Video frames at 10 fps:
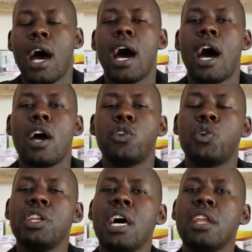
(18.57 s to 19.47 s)

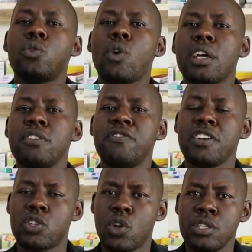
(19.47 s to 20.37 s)
Urinary tract
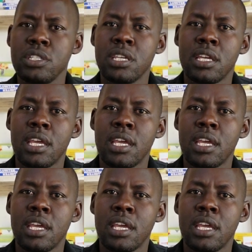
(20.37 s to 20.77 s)
infections,